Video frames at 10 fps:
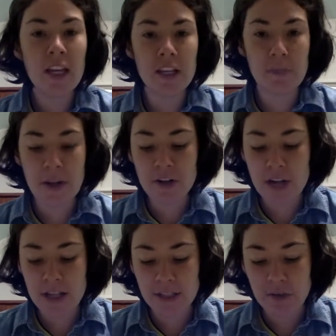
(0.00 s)
"You better
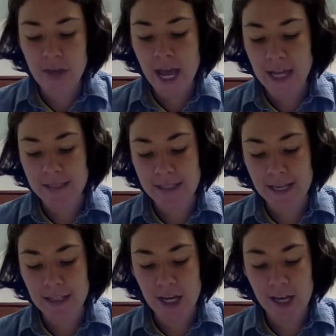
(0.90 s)
not do that,"
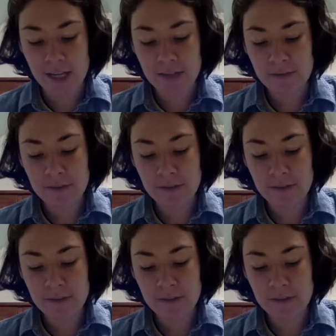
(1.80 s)
said Tuck.